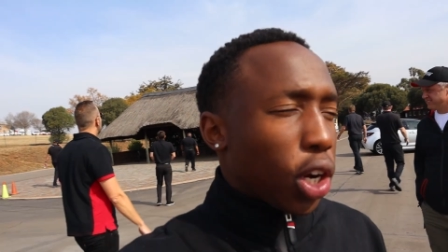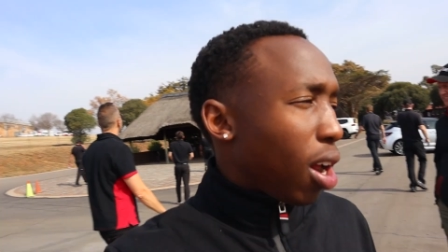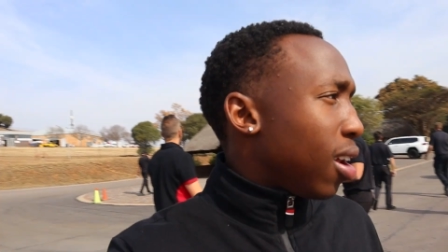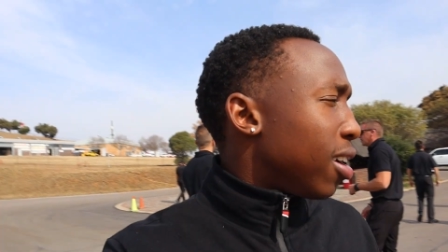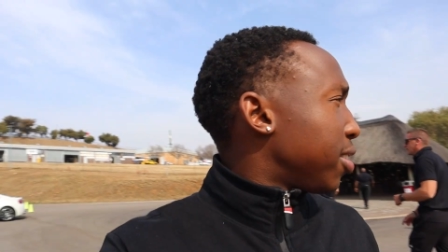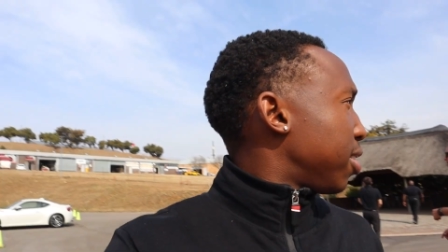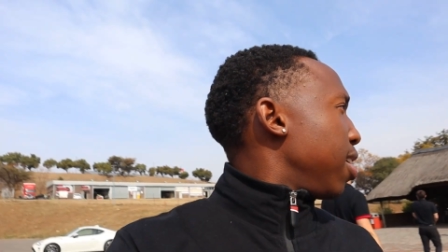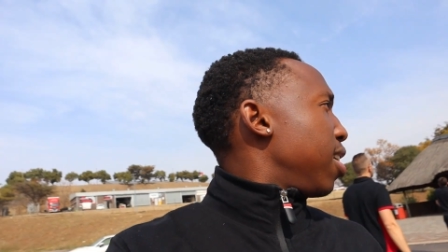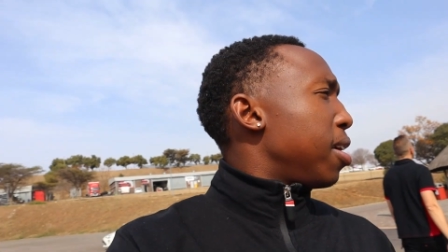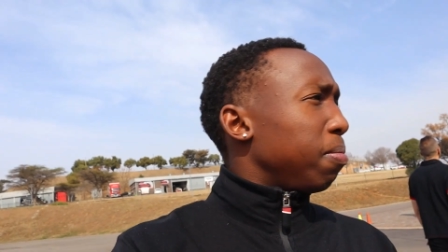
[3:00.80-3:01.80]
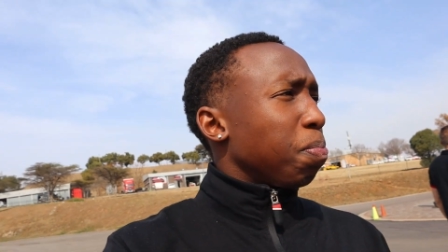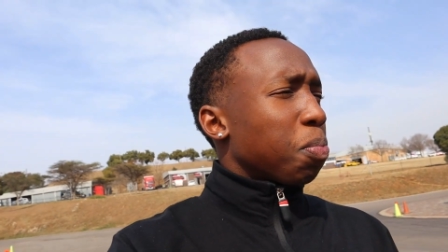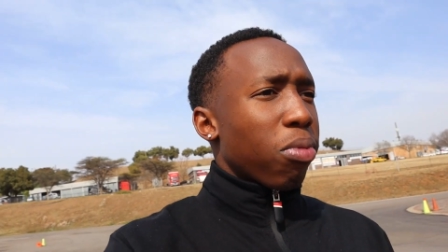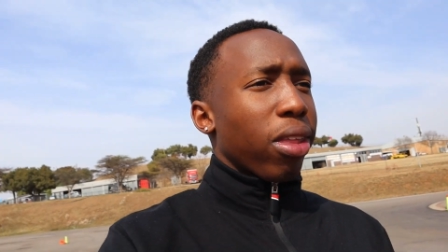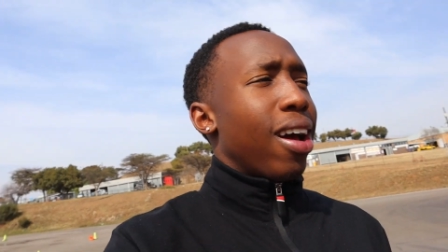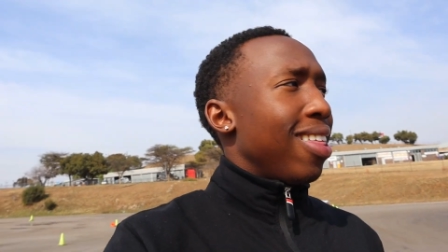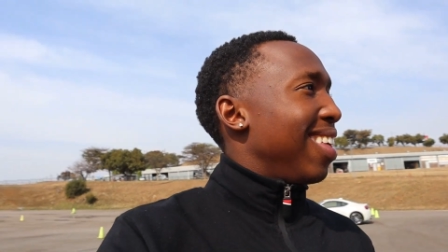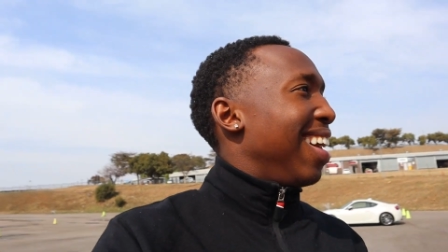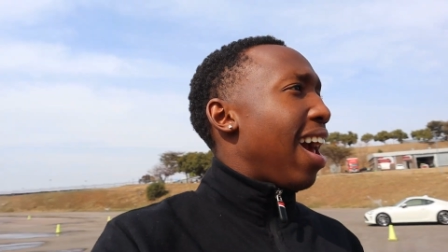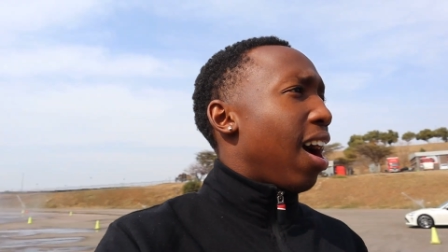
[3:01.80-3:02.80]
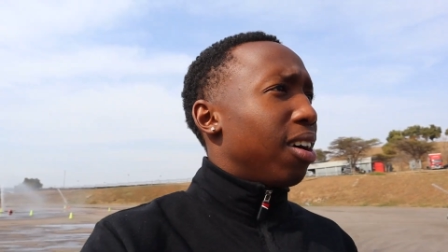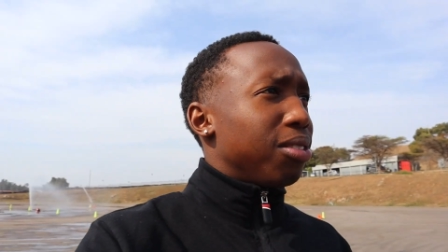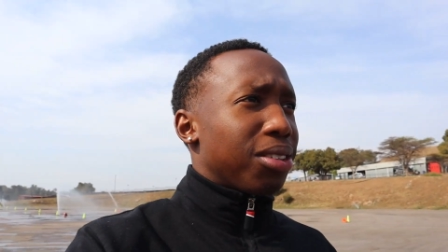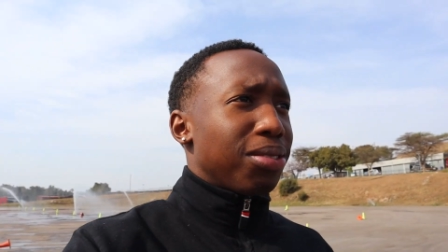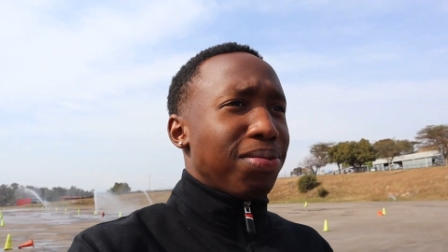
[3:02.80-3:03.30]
showed us the um, the layout.